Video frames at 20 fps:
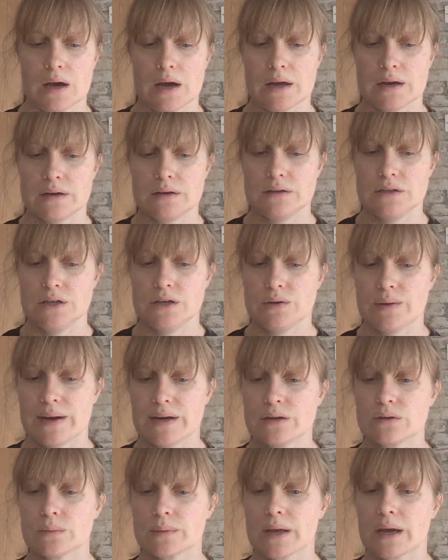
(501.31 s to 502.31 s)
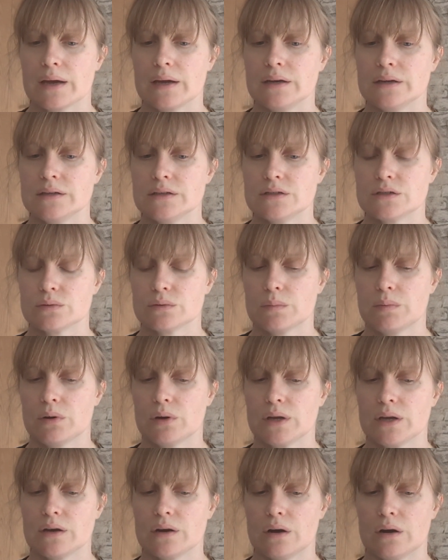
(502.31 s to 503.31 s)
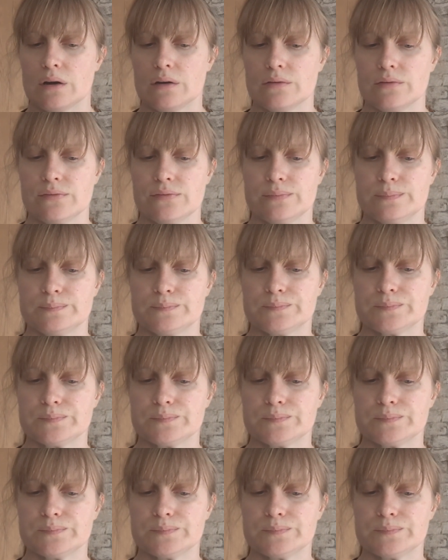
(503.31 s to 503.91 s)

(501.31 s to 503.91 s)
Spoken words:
And you end up getting into a point of,